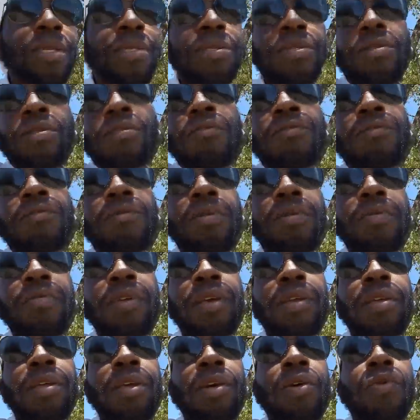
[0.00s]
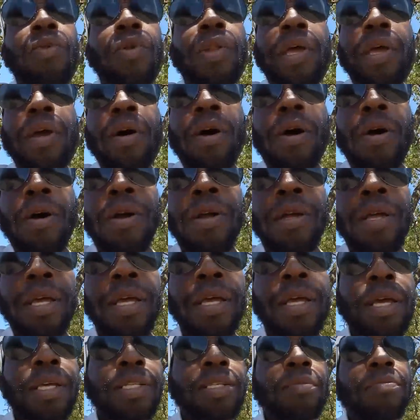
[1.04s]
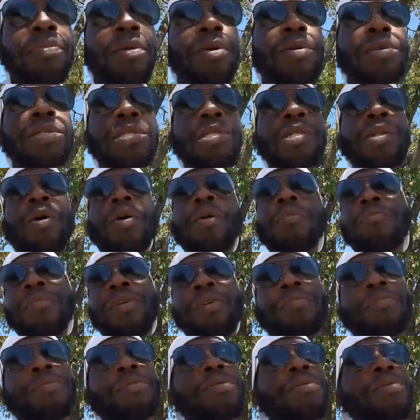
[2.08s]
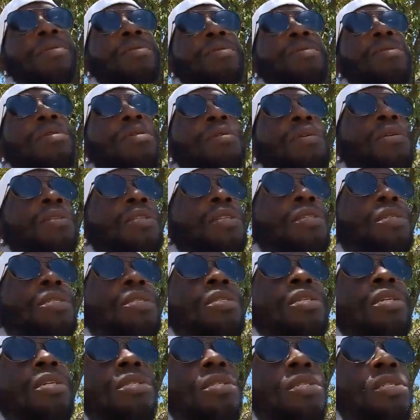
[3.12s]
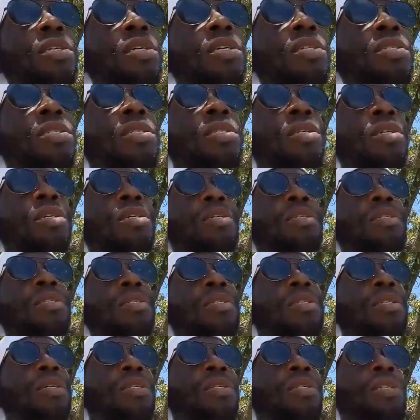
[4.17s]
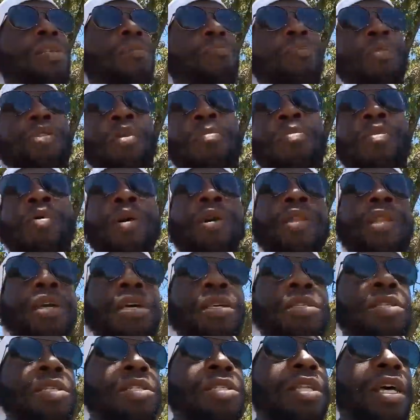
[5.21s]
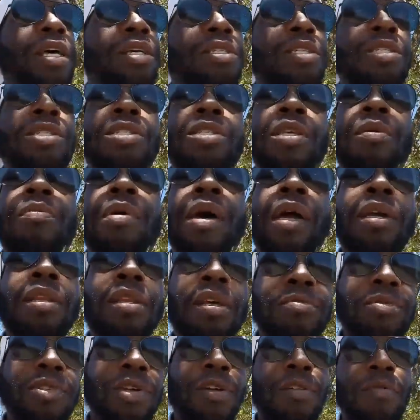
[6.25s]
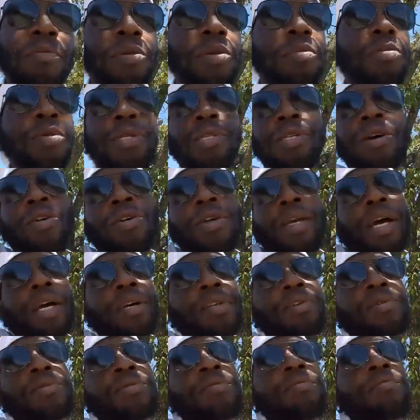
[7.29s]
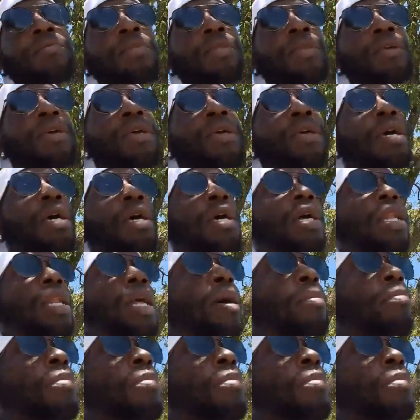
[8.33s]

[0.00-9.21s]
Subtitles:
and so forth. And who they are as a person or people. The point is that just sit back and observe people. That's all you gotta do. And